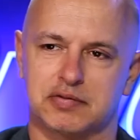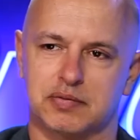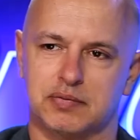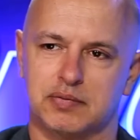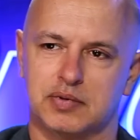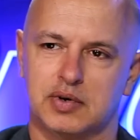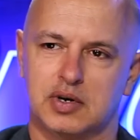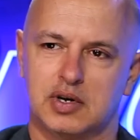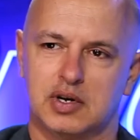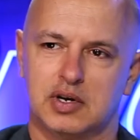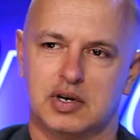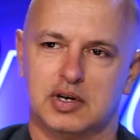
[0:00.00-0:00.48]
from
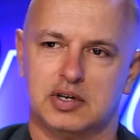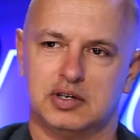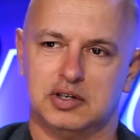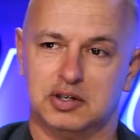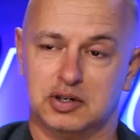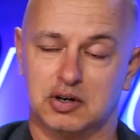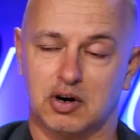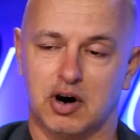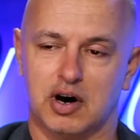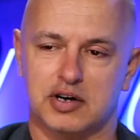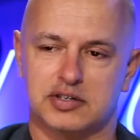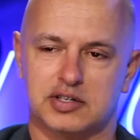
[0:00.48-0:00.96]

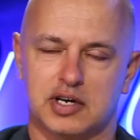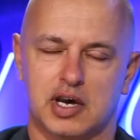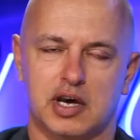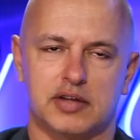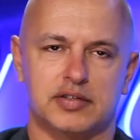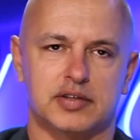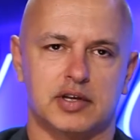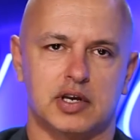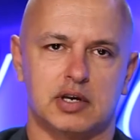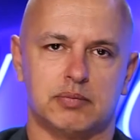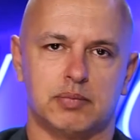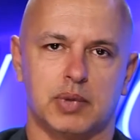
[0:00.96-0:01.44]
you guys
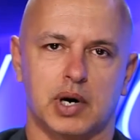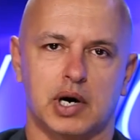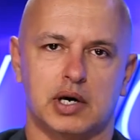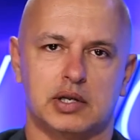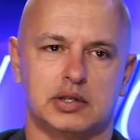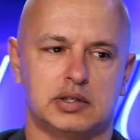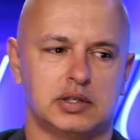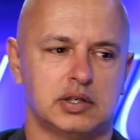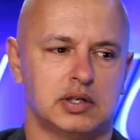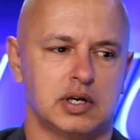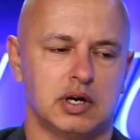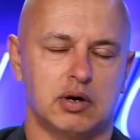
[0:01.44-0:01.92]
out there,
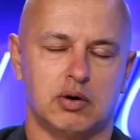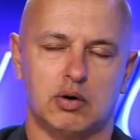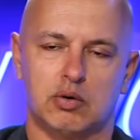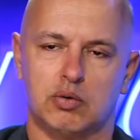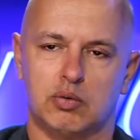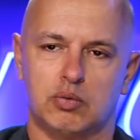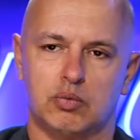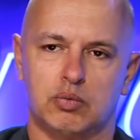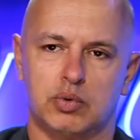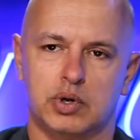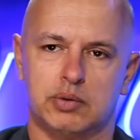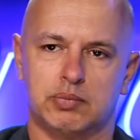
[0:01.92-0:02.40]
but
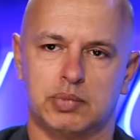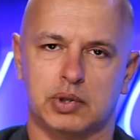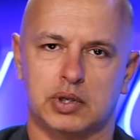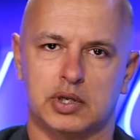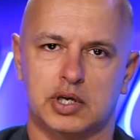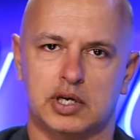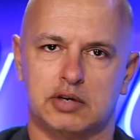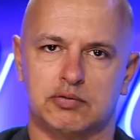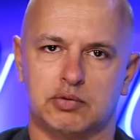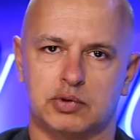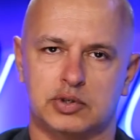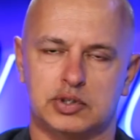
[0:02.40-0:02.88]
we
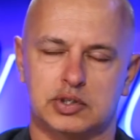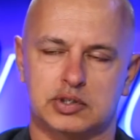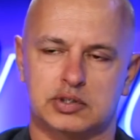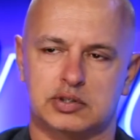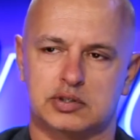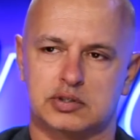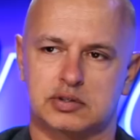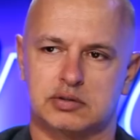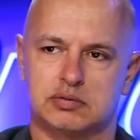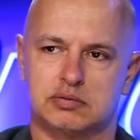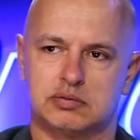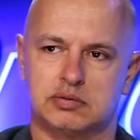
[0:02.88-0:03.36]
believe we're
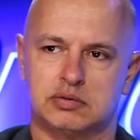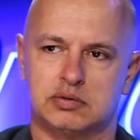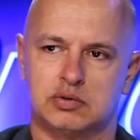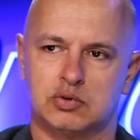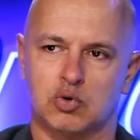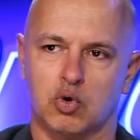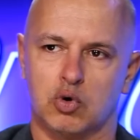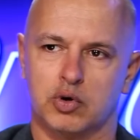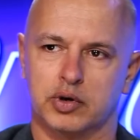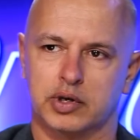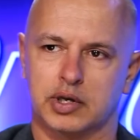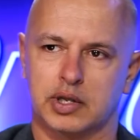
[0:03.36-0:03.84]
just
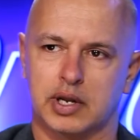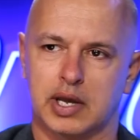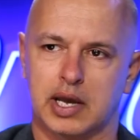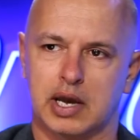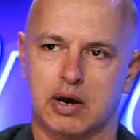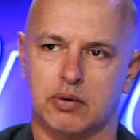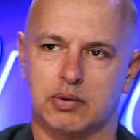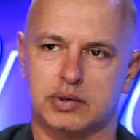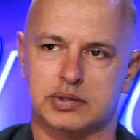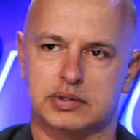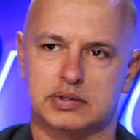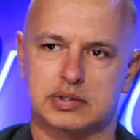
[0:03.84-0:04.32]
calling it
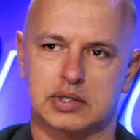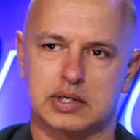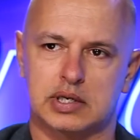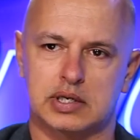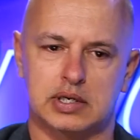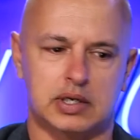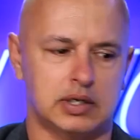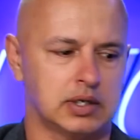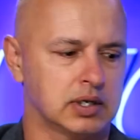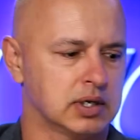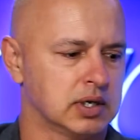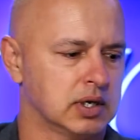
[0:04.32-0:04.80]
how we see
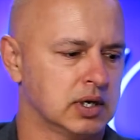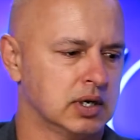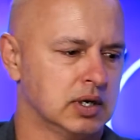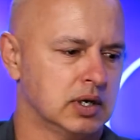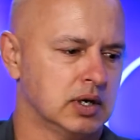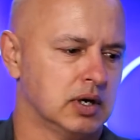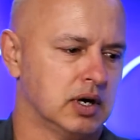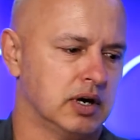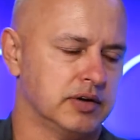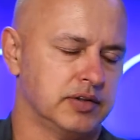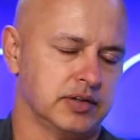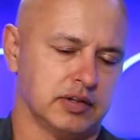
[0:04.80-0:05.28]
it, and
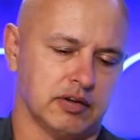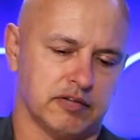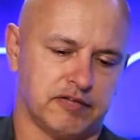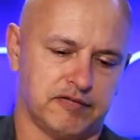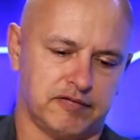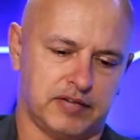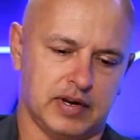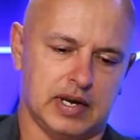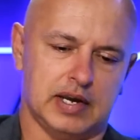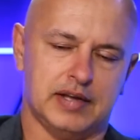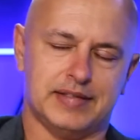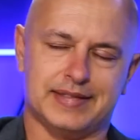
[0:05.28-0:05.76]
I think the
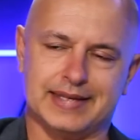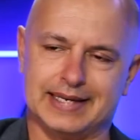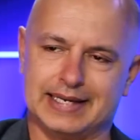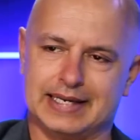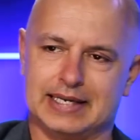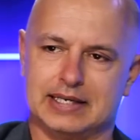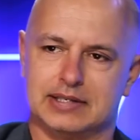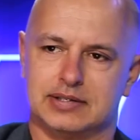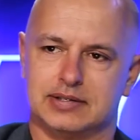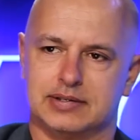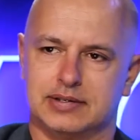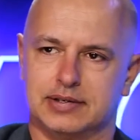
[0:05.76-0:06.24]
fair thing
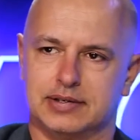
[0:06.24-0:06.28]
is